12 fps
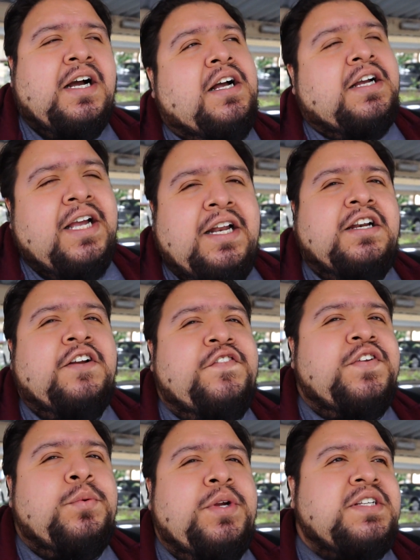again, in a
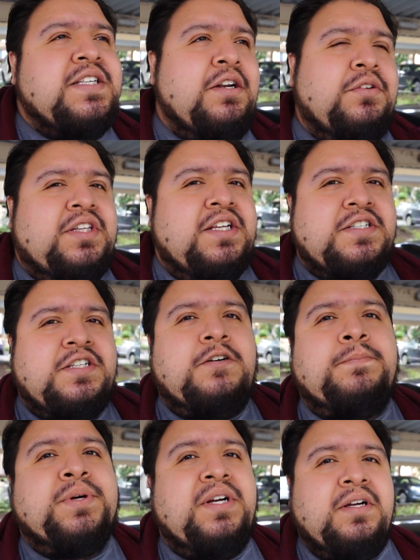few weeks, I don't think
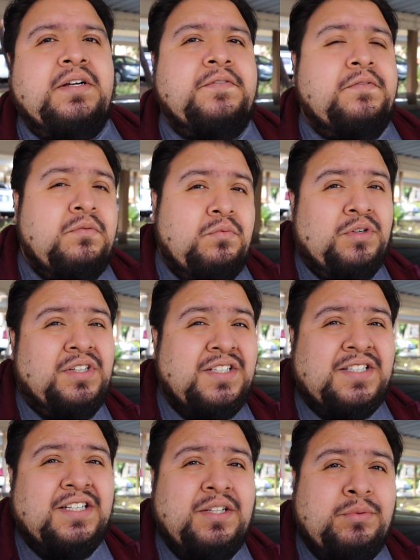so, but
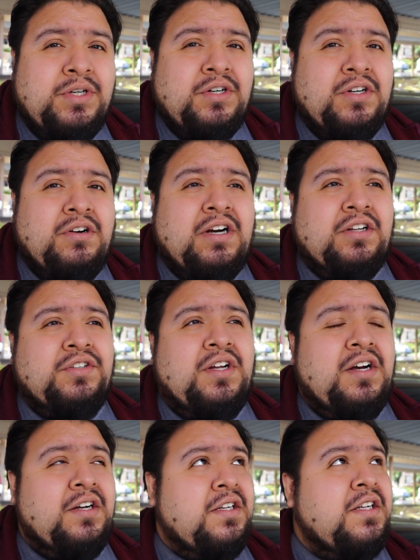realistically, we don't know how
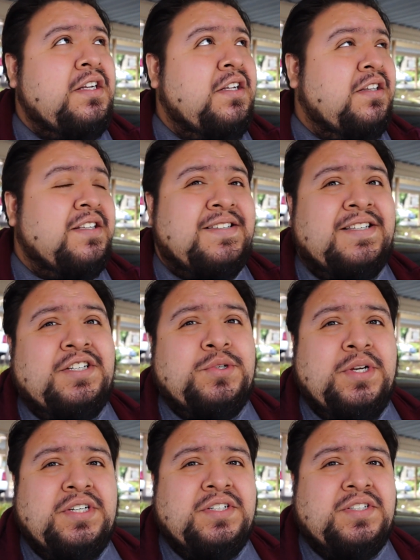long this
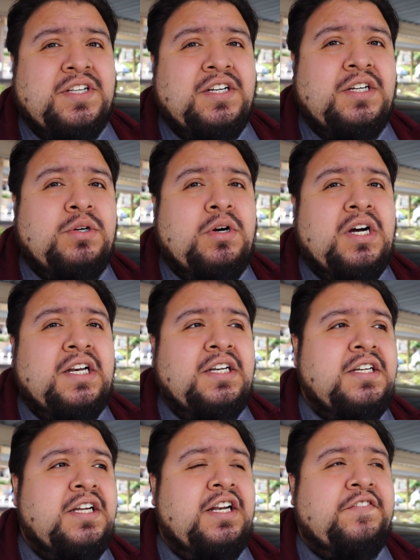situation is going to go on.
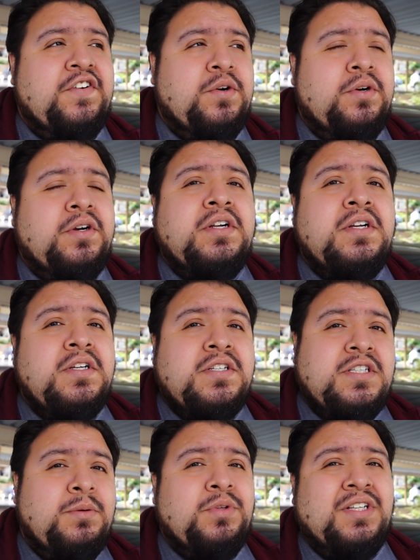And if you're
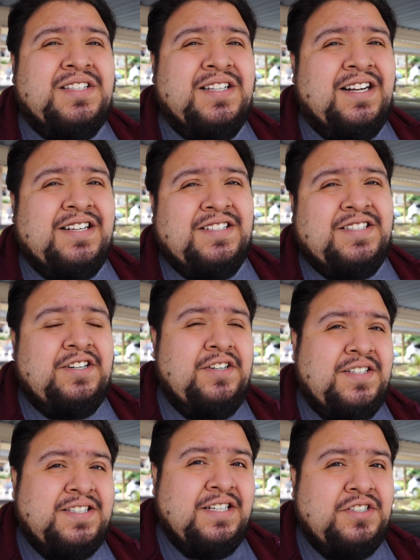someone that's not considered
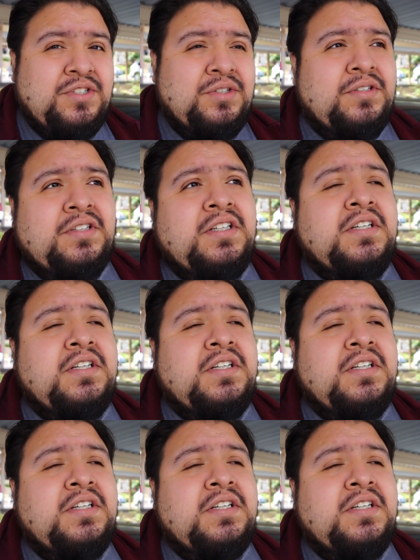essential,